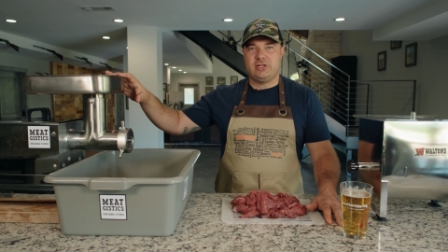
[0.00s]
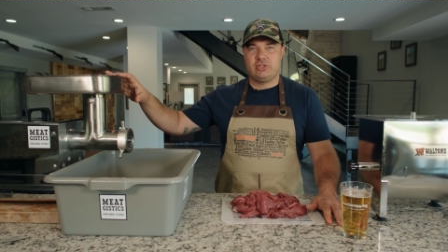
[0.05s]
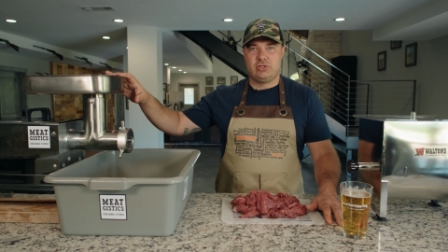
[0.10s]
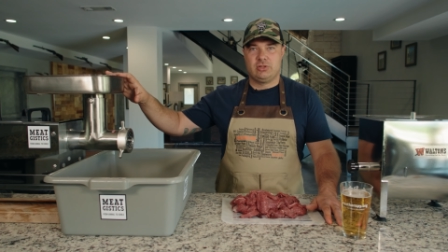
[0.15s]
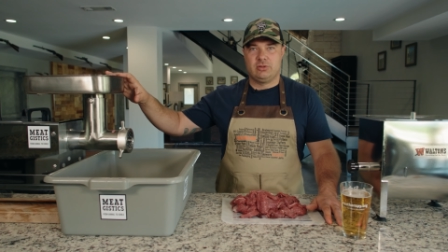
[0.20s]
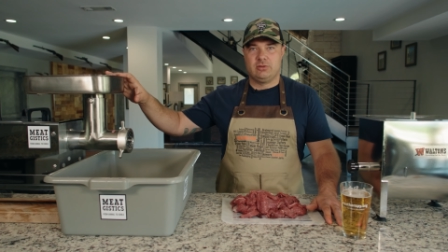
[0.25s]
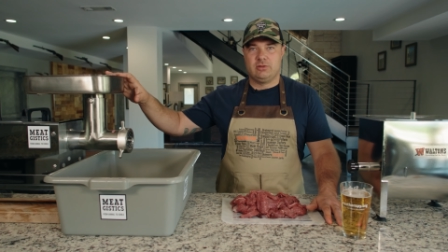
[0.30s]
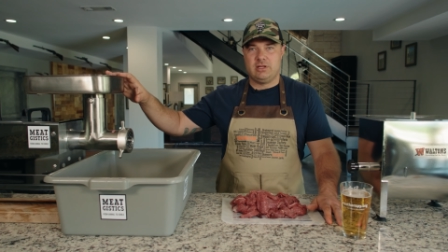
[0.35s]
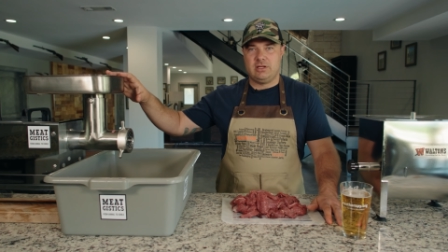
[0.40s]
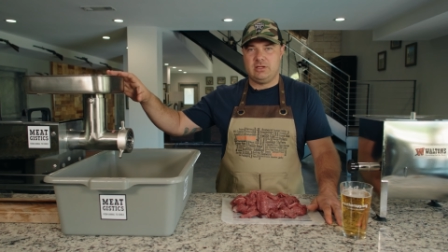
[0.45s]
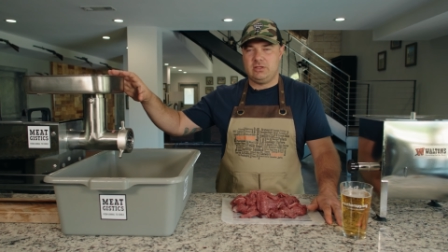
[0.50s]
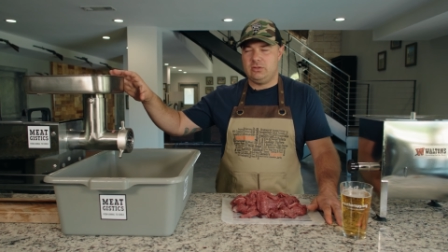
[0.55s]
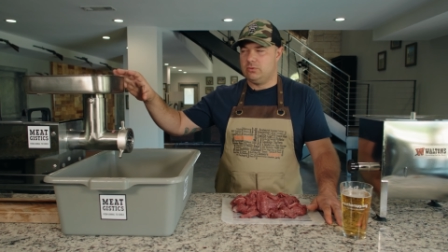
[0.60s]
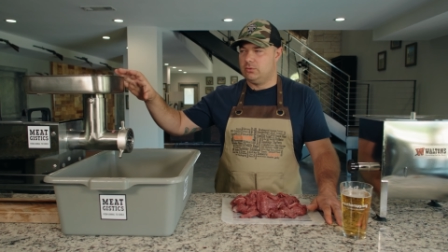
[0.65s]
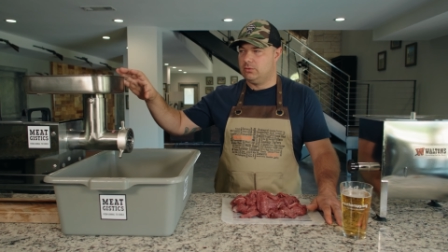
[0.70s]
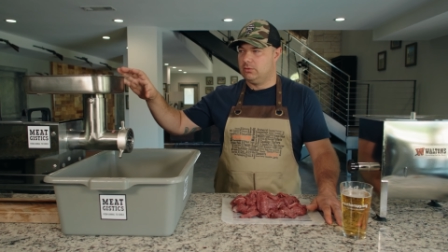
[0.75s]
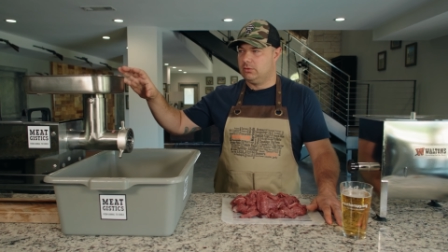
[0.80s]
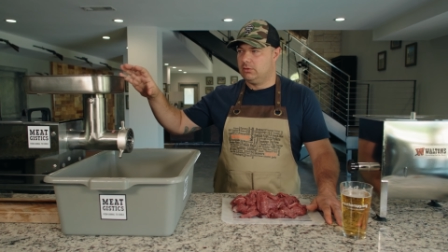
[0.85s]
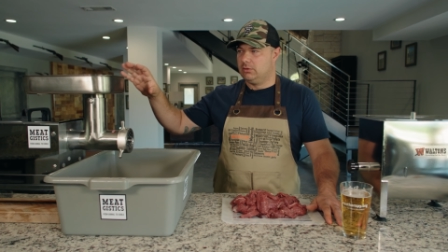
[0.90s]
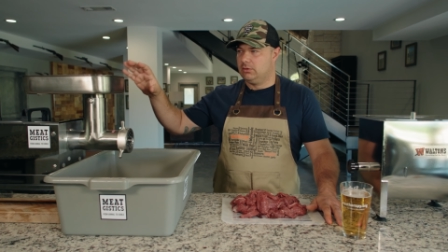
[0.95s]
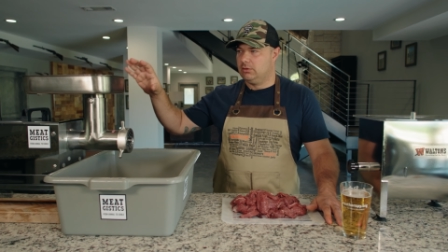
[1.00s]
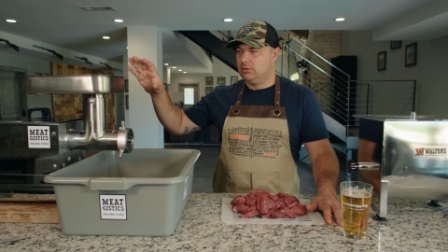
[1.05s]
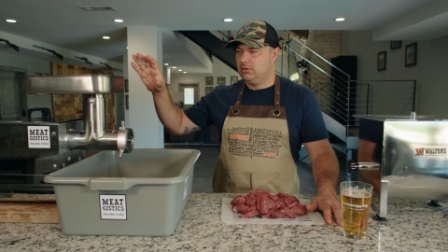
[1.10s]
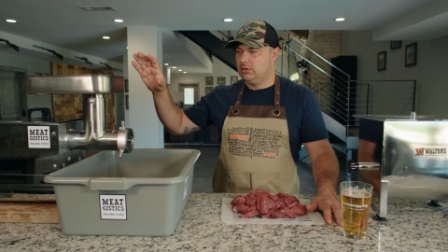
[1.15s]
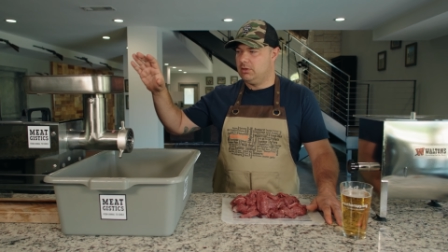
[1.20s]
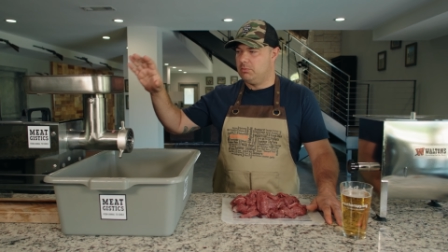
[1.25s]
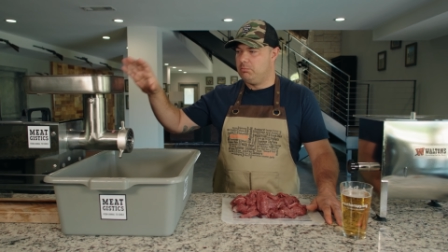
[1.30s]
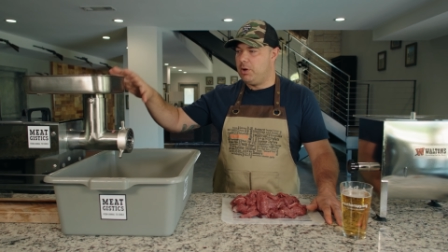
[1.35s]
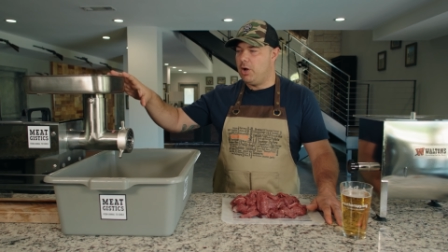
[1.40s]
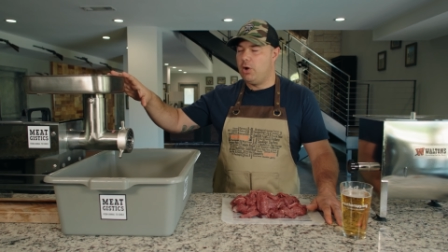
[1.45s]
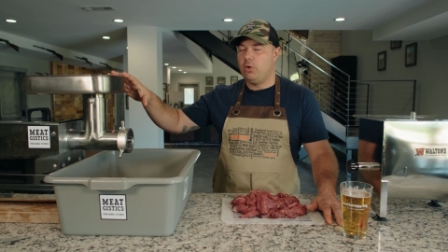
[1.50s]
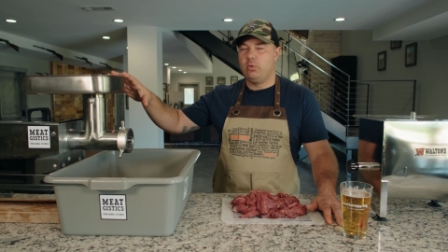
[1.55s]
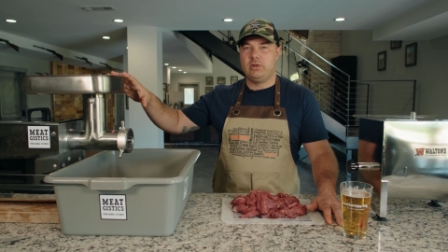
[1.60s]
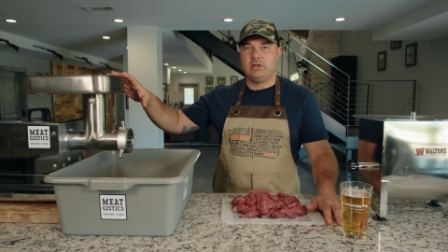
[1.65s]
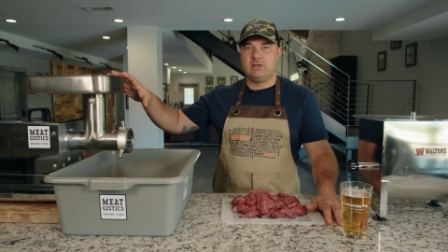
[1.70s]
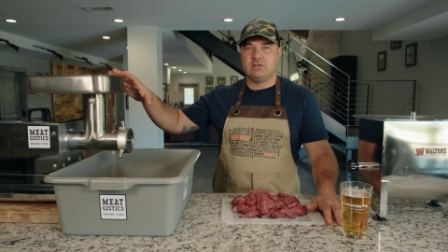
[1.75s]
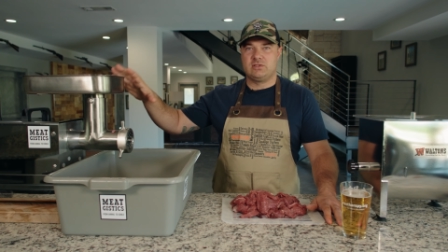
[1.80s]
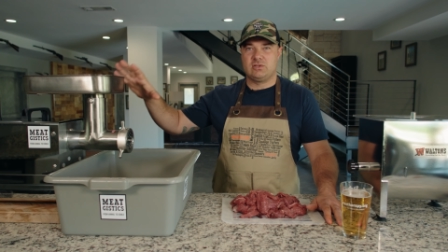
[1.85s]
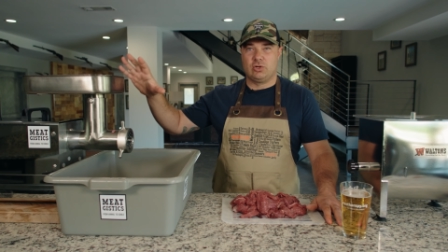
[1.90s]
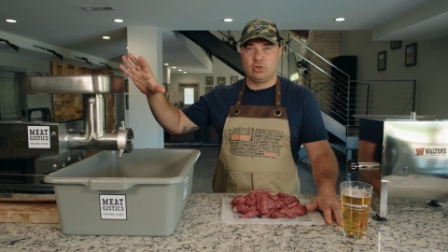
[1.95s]
sure that your
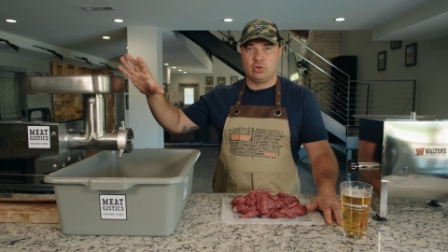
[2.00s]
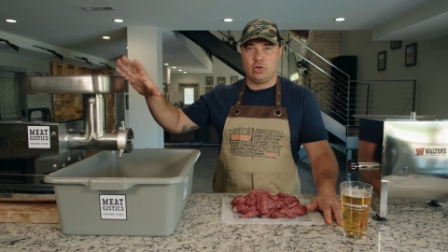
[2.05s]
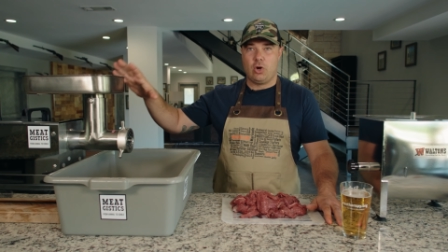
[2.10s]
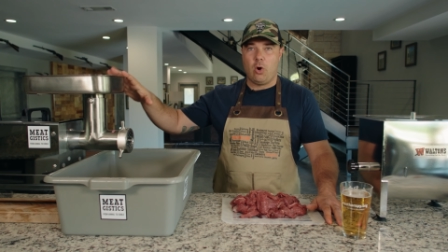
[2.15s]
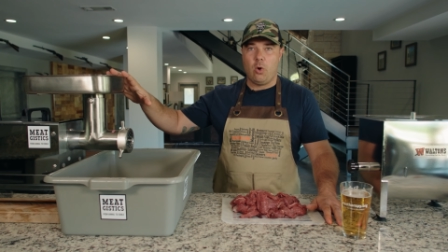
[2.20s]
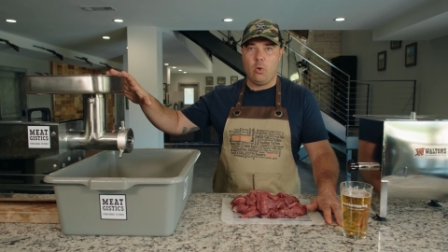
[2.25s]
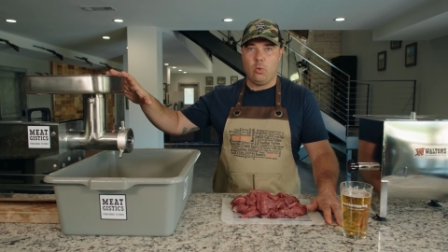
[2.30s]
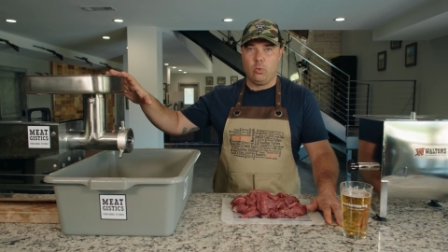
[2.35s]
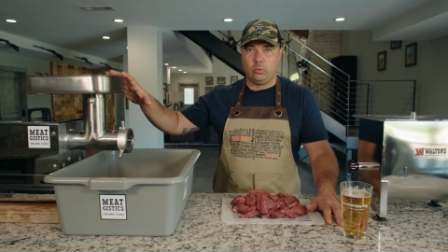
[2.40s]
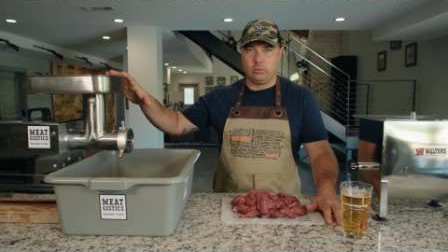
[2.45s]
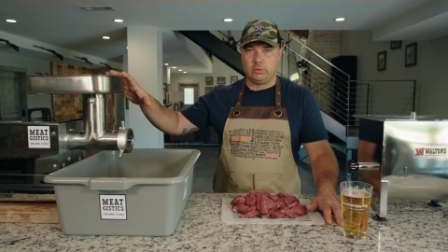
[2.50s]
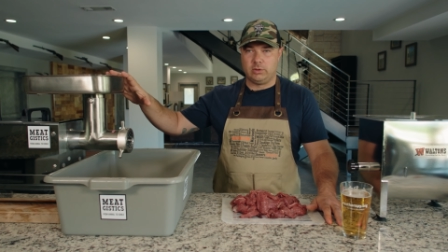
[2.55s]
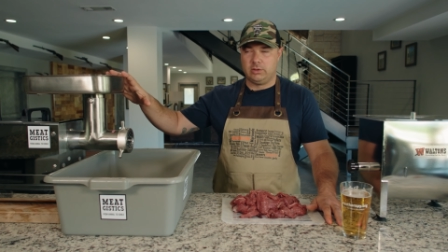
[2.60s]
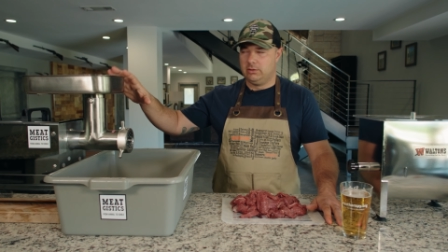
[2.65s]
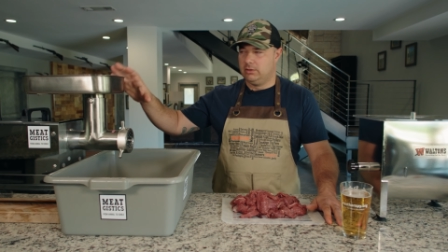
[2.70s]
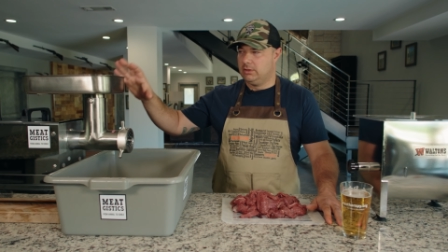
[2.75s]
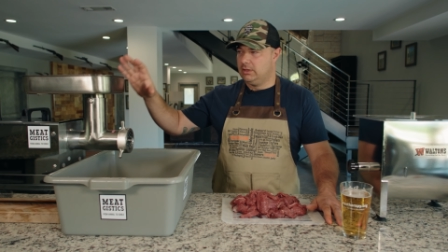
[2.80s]
components are cold.